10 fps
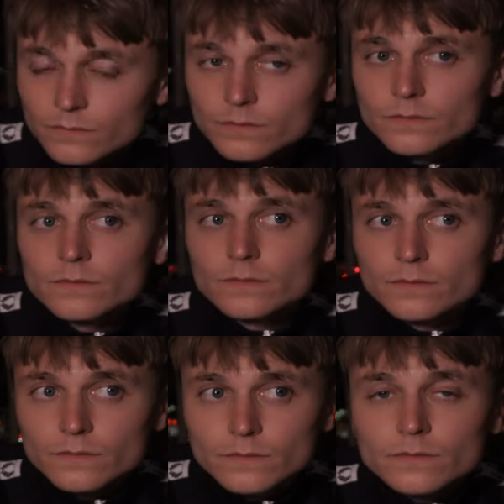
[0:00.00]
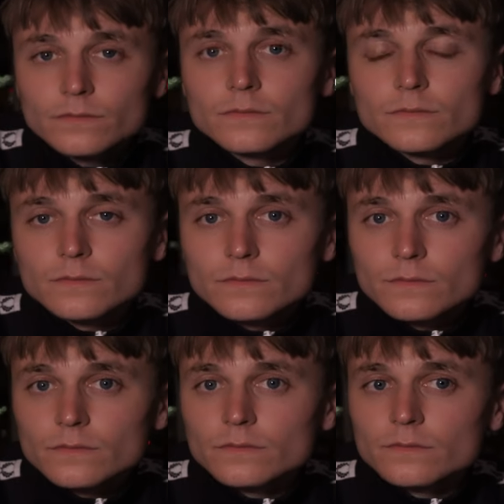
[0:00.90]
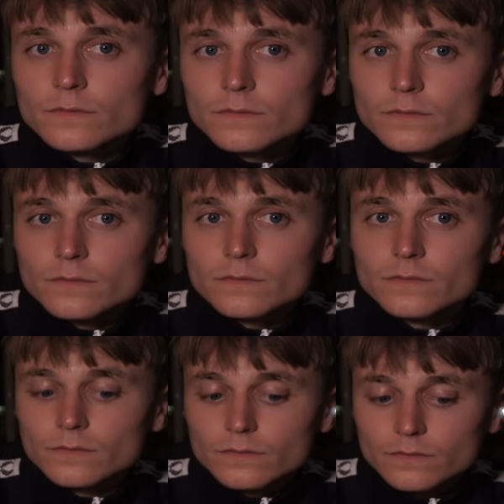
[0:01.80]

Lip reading: The person shown says nothing.